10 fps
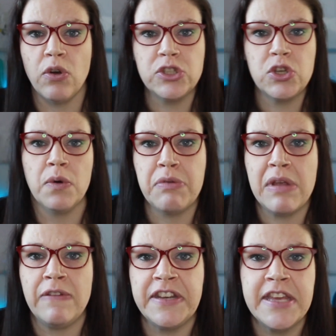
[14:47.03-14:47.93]
2 or 3
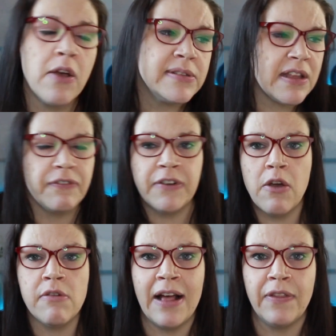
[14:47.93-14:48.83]
videos that float
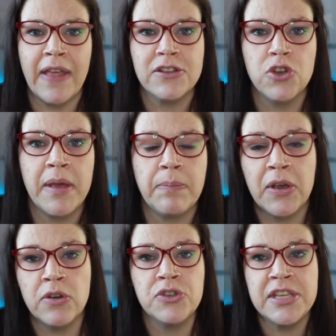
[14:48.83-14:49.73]
around that topic
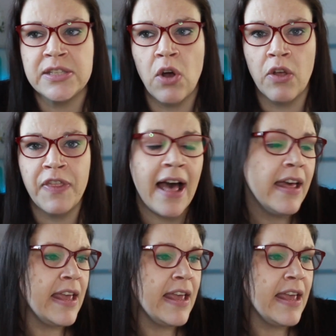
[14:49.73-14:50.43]
because she's got that